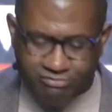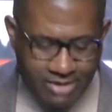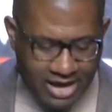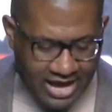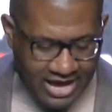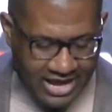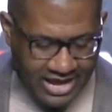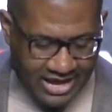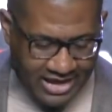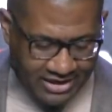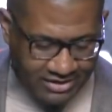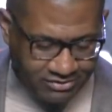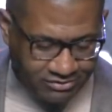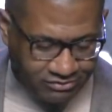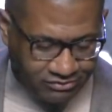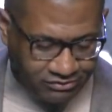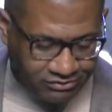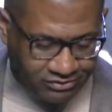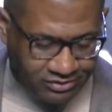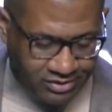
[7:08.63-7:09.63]
my
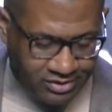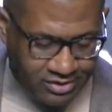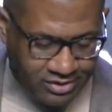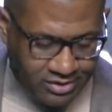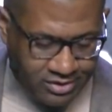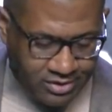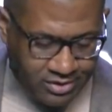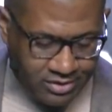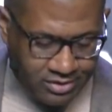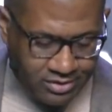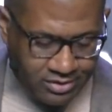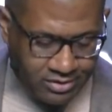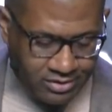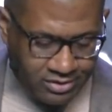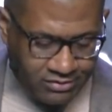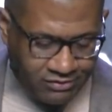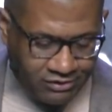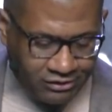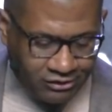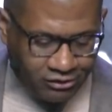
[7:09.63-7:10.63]
hands.
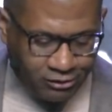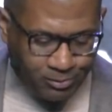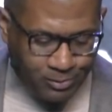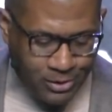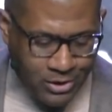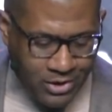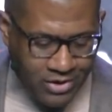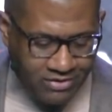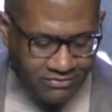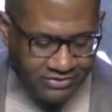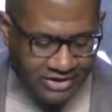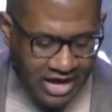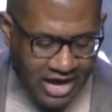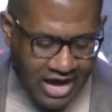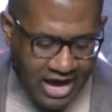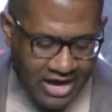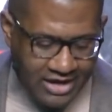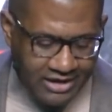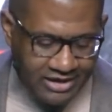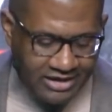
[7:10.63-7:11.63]
For the Spirit of
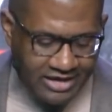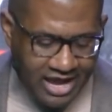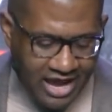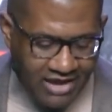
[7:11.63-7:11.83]
God